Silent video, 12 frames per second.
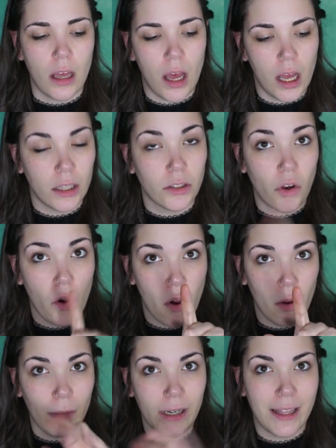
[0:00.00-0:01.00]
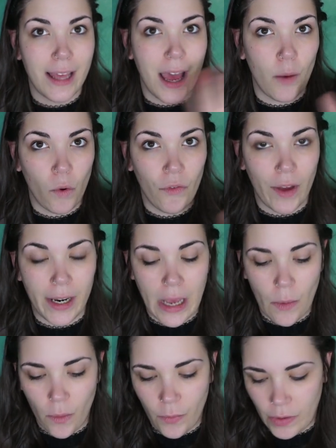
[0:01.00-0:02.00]
Uh, don't hold me to that. We'll find
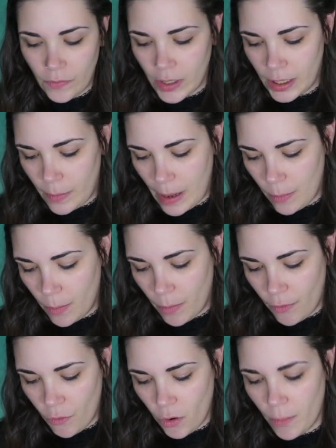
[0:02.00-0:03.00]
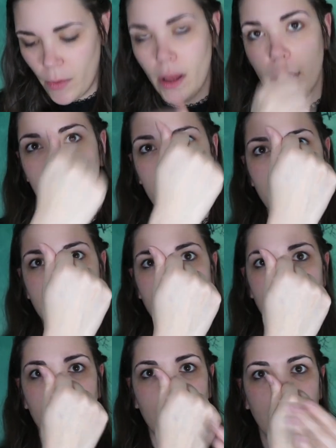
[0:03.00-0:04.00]
out when we read the paper before, but
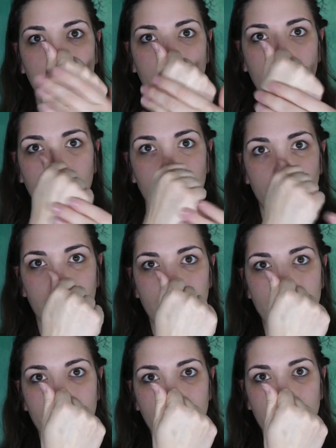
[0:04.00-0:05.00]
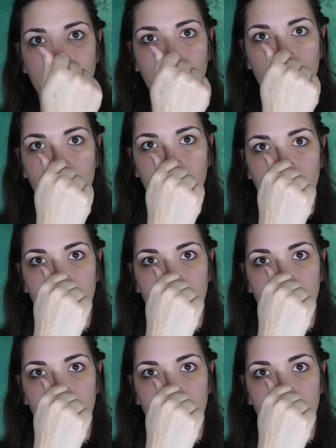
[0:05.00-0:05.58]
it's it's in there.